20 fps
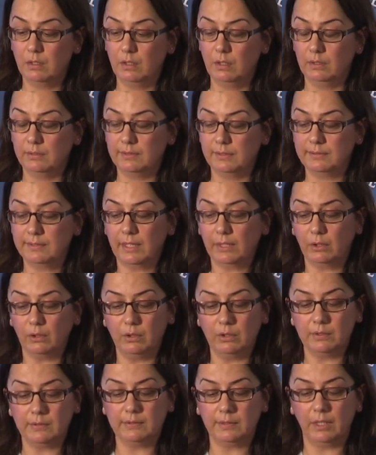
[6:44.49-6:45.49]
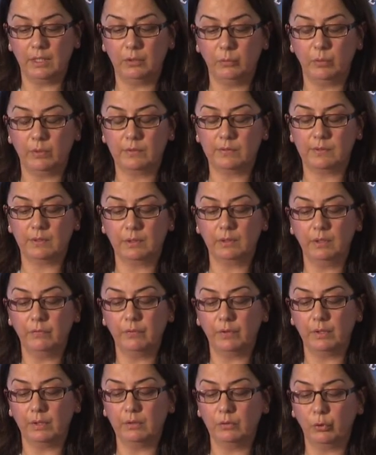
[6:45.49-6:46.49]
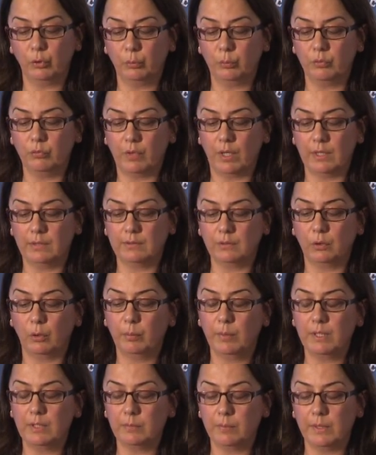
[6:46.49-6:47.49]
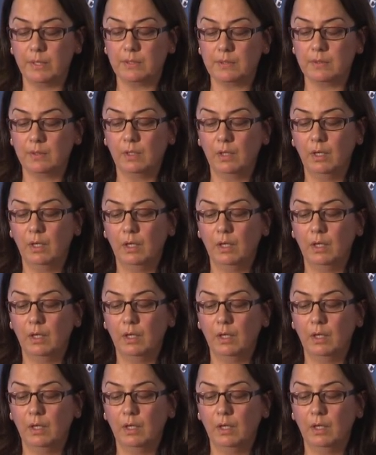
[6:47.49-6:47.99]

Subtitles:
It's a secular state with significant human rights commitments